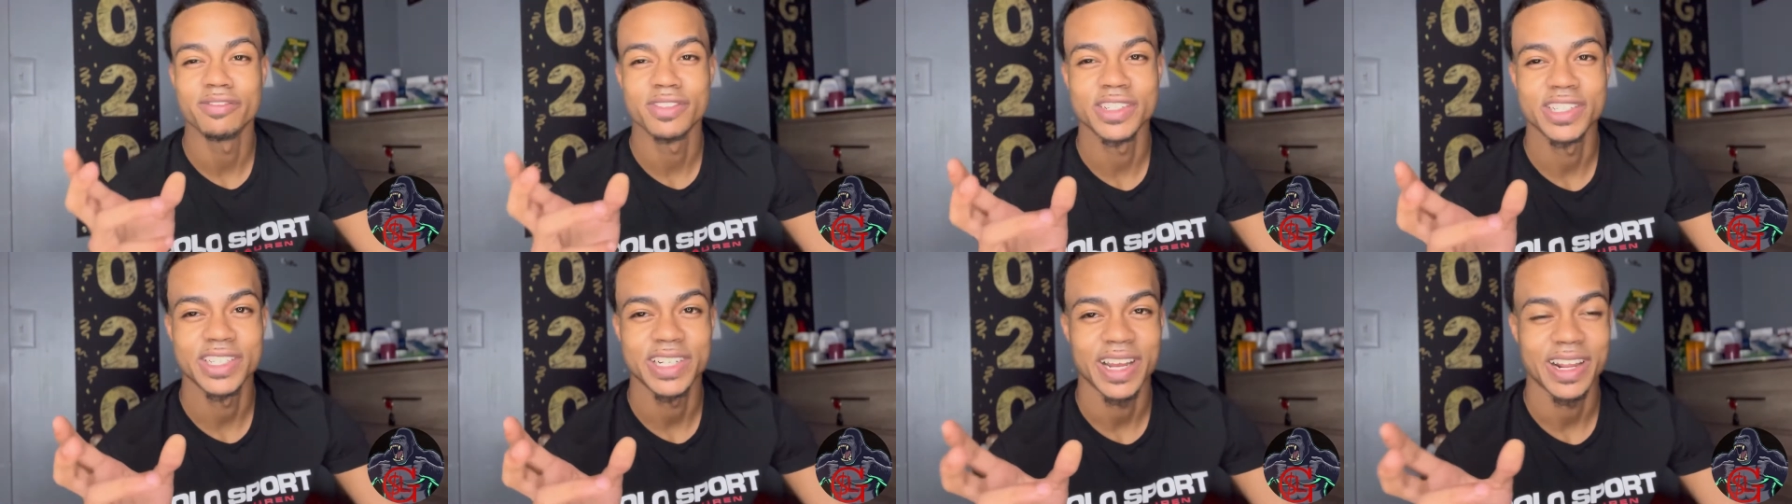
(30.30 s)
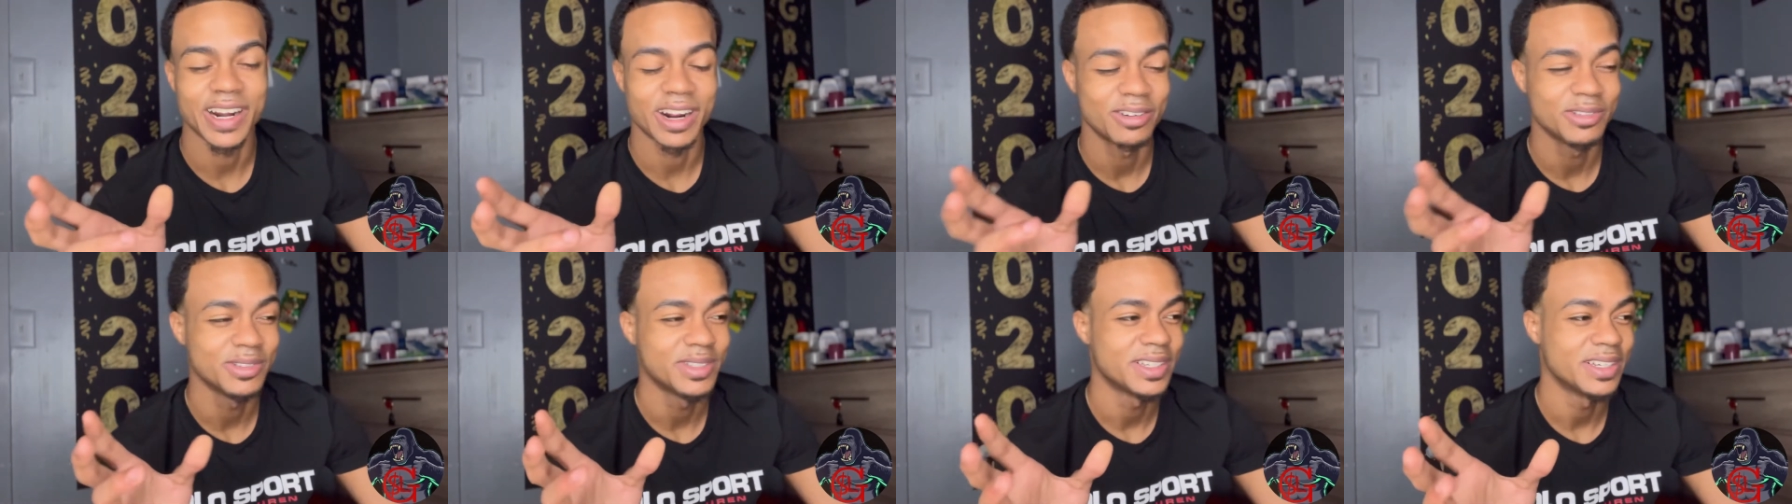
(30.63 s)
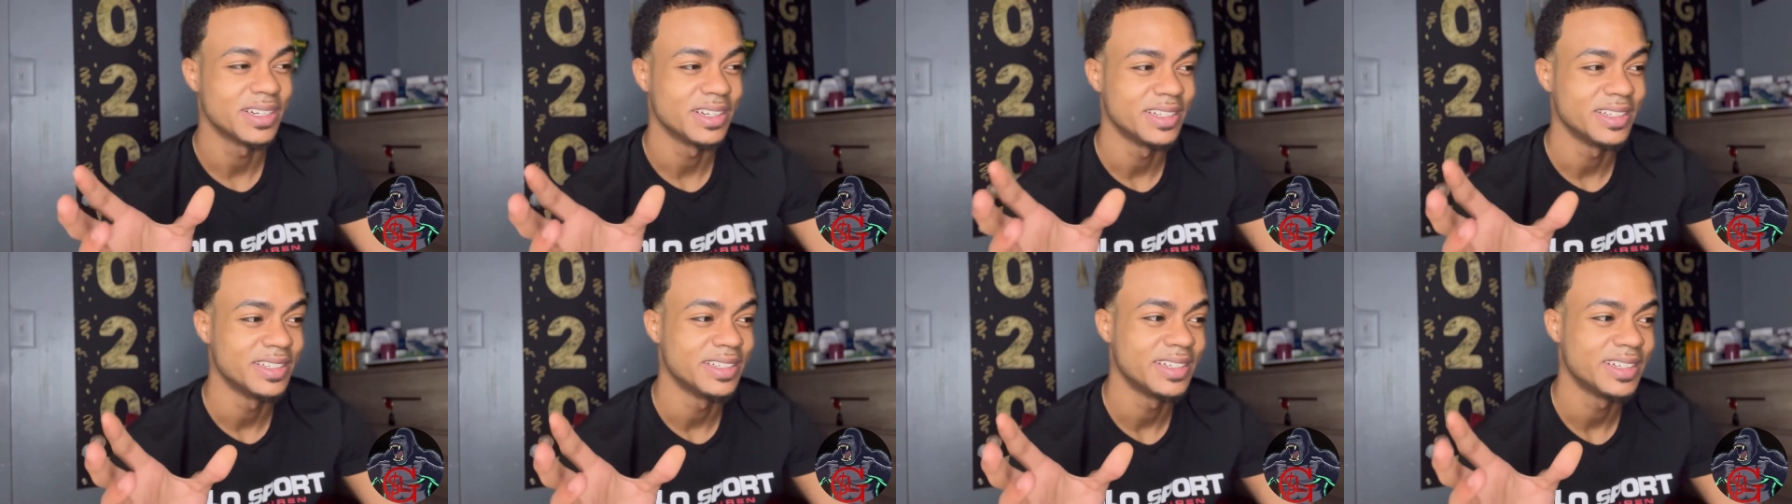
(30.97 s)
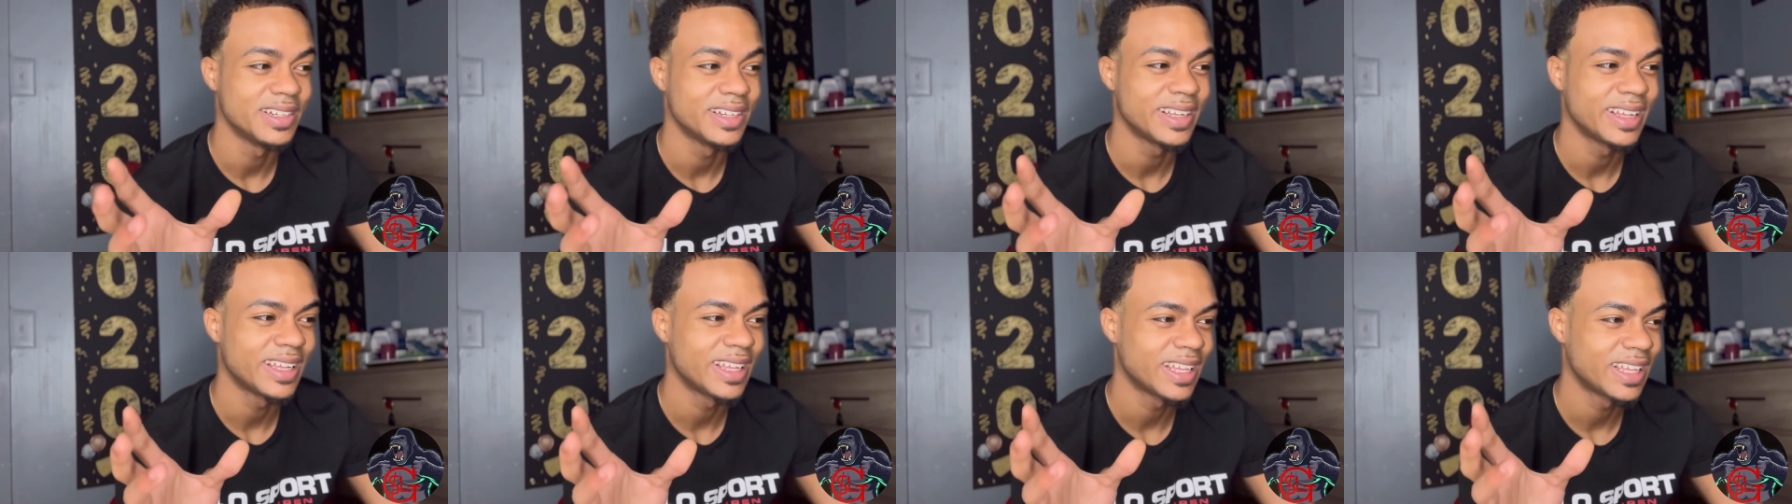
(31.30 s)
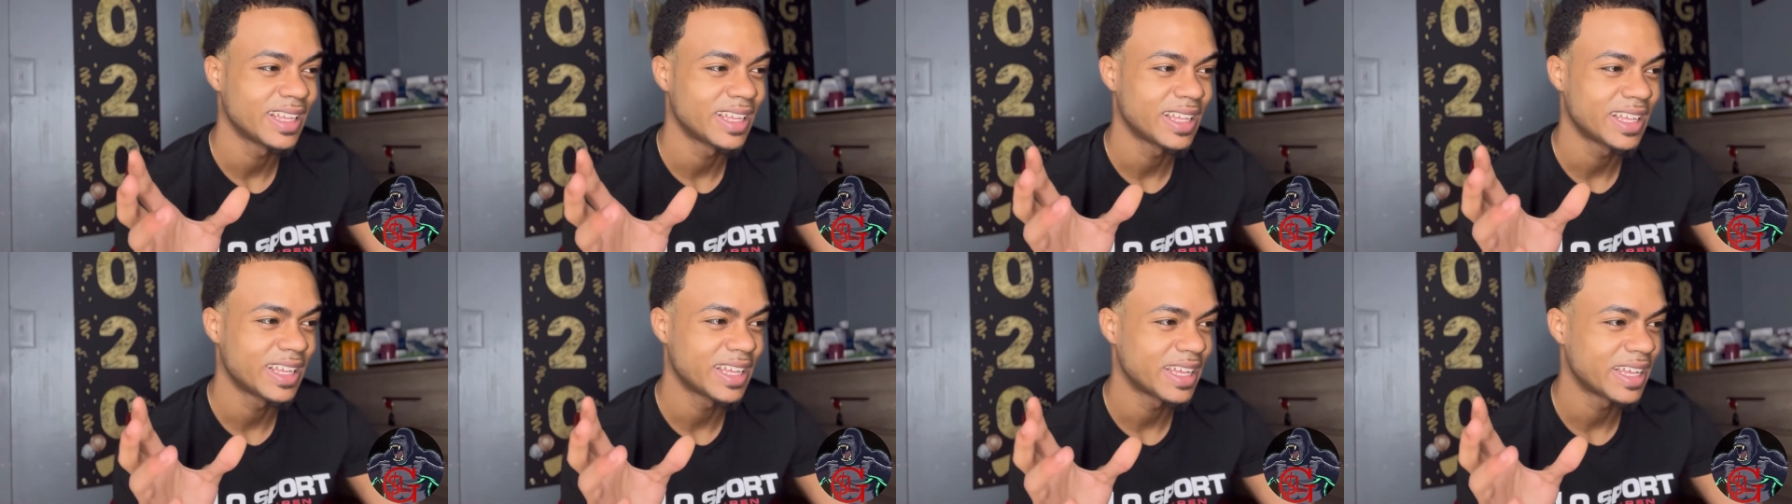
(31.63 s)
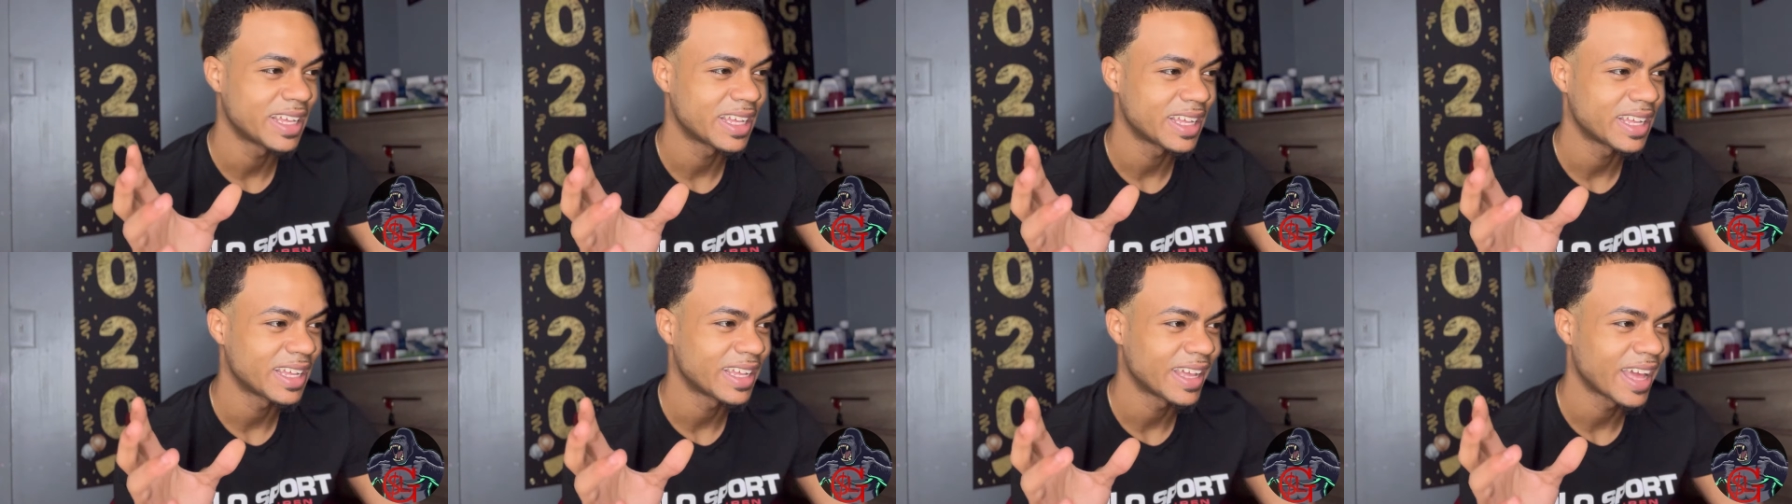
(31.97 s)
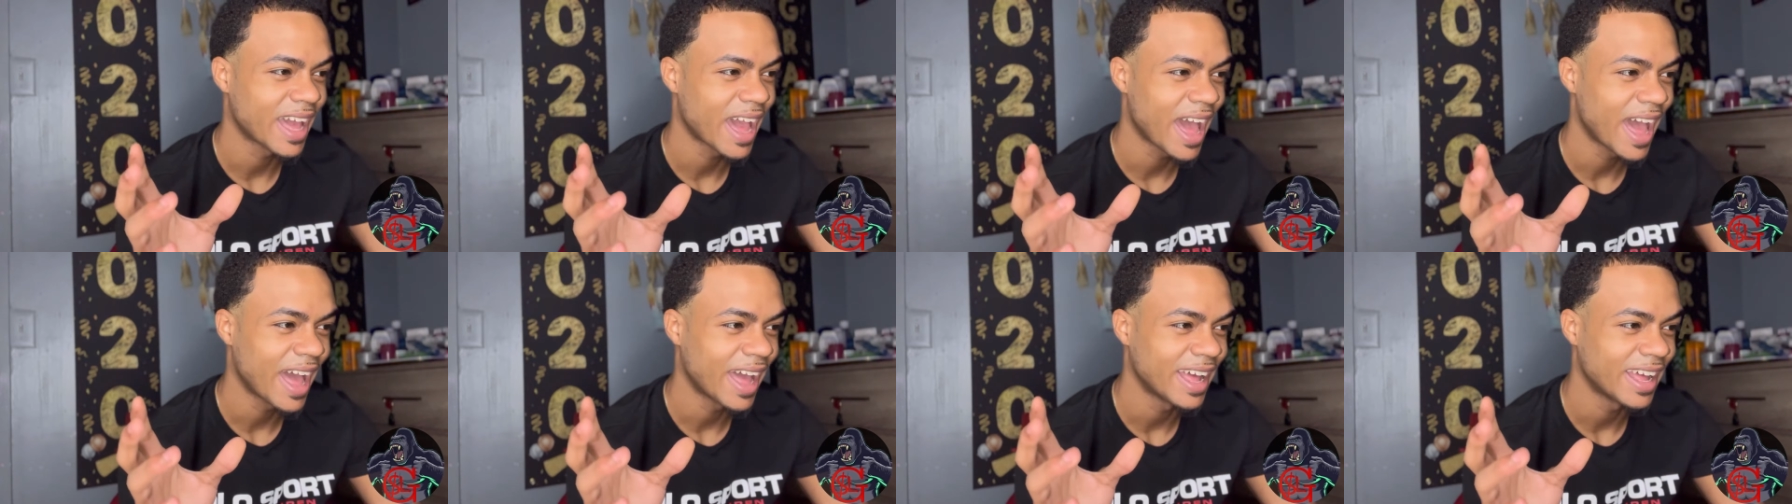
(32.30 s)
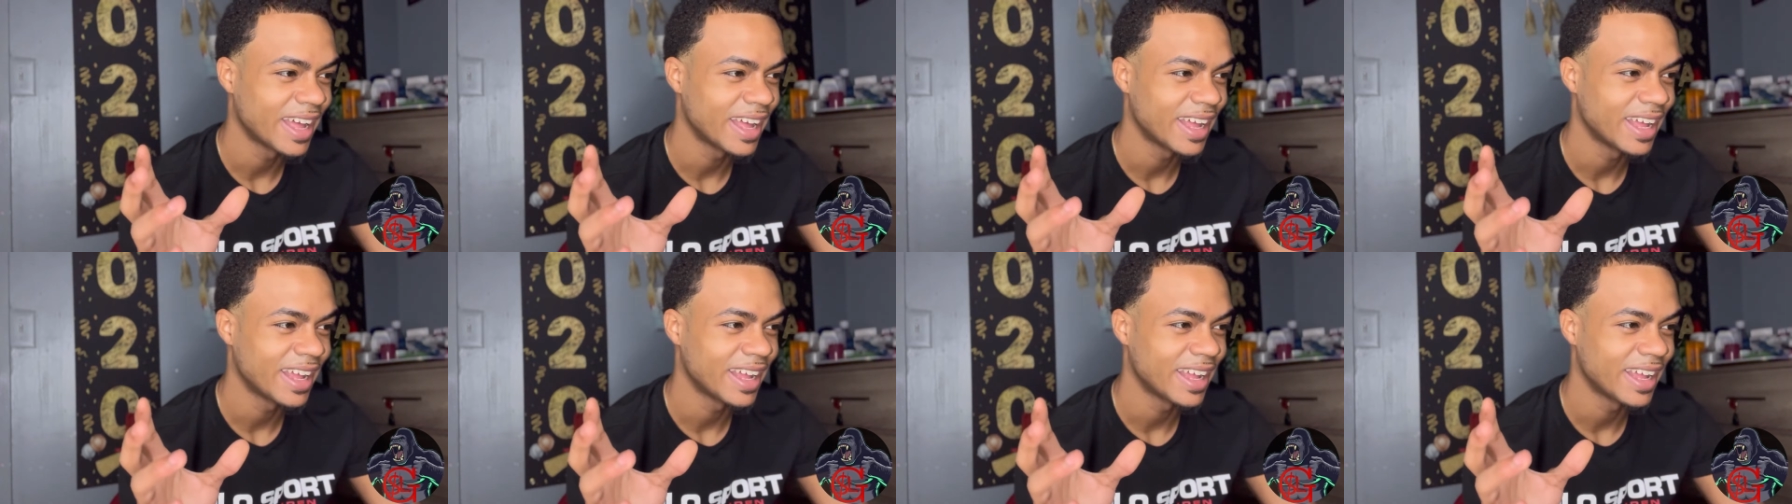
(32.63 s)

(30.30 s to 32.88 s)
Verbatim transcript: a shout out to Tag